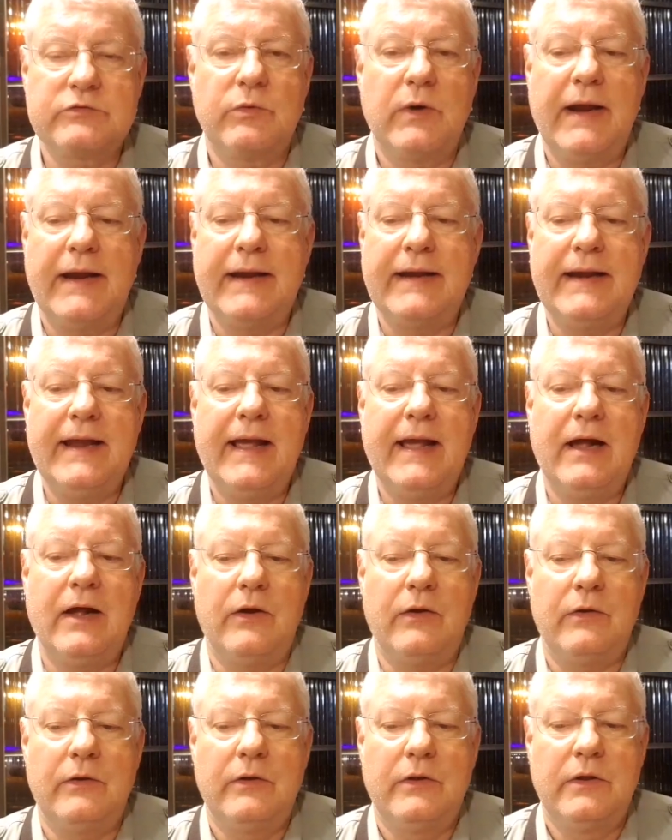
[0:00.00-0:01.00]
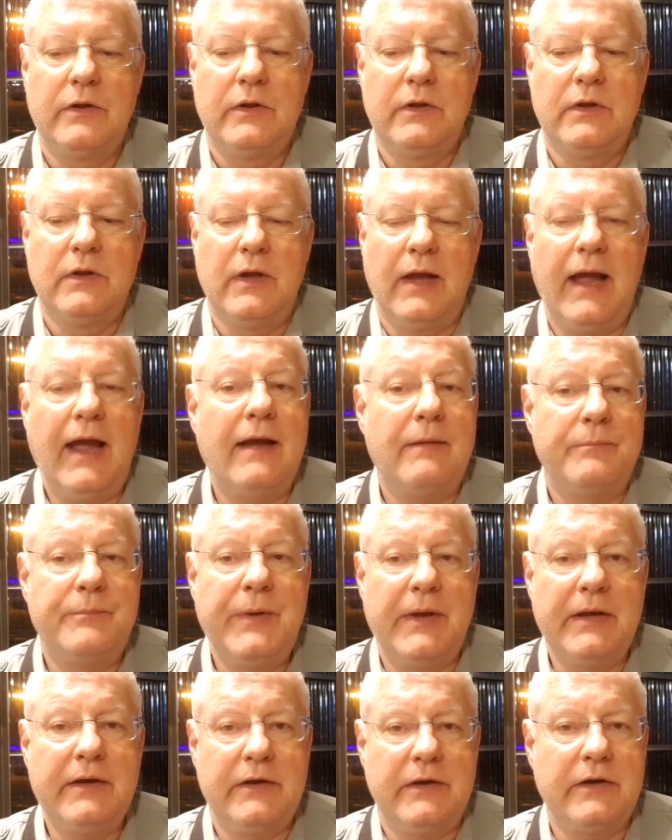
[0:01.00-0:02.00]
right now have
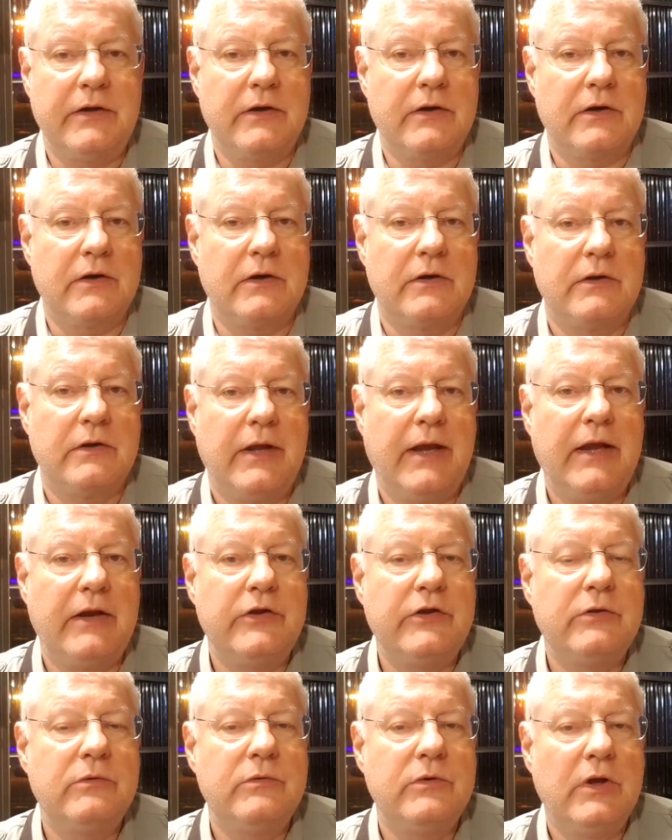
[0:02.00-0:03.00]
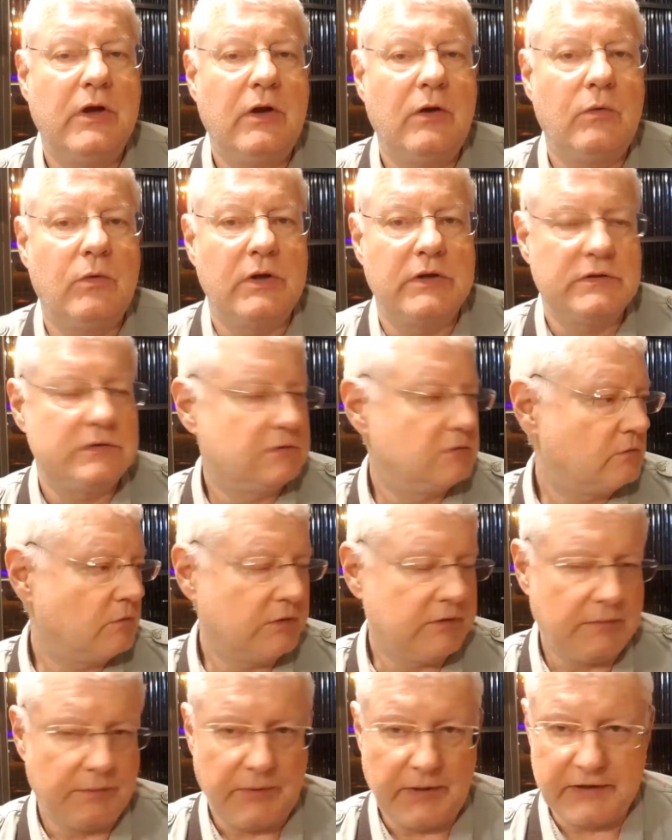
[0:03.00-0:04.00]
been here, and you know
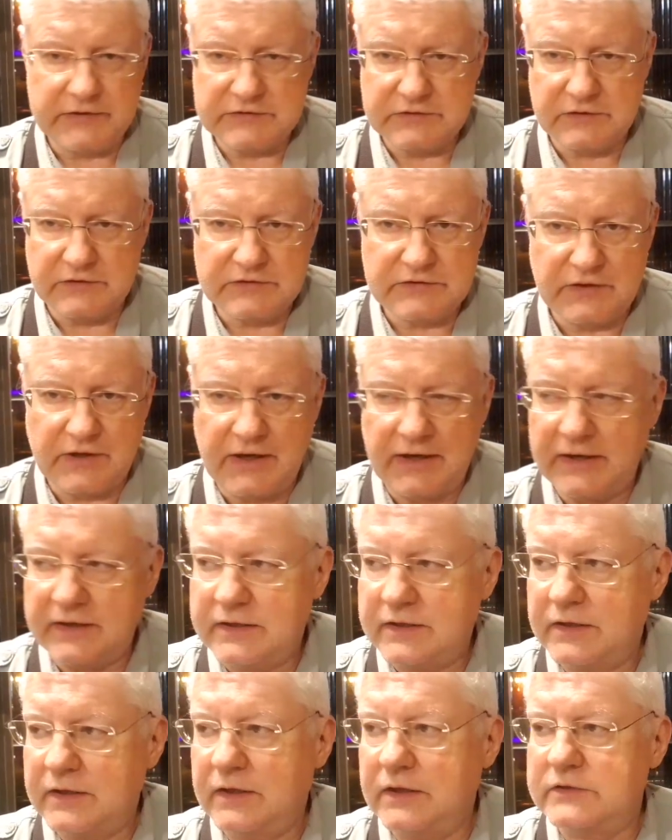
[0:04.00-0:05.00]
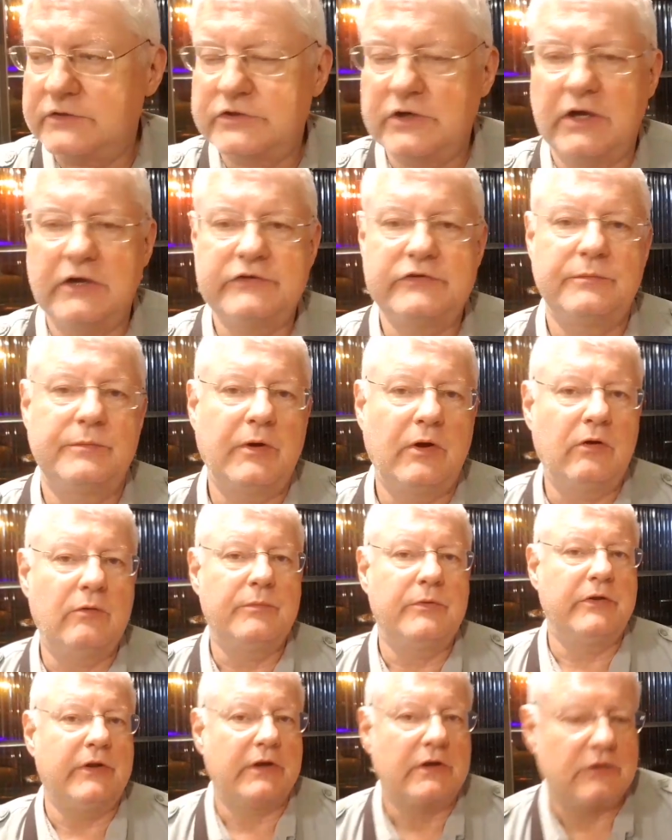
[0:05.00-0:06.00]
what the place looks like. Johnsonville in
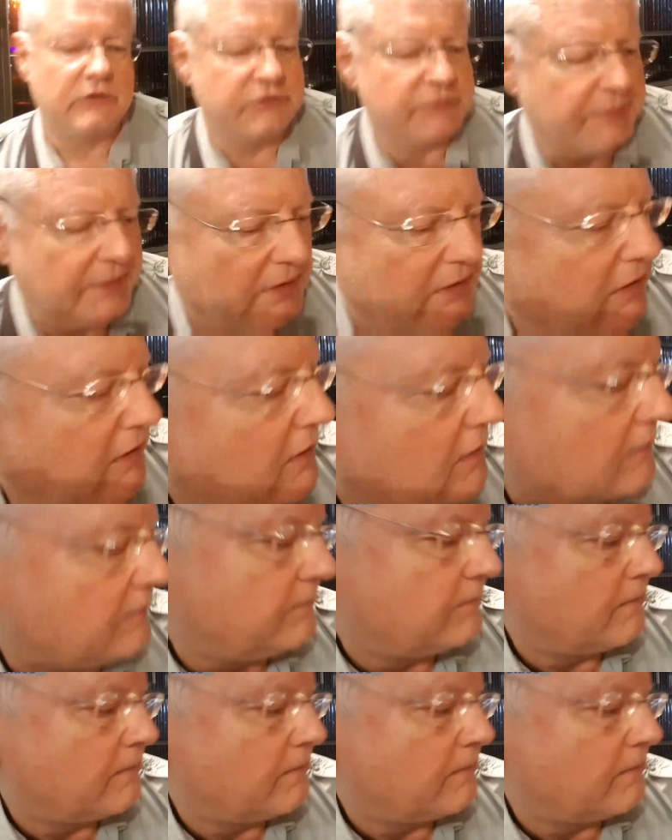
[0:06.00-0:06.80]
particular has been here,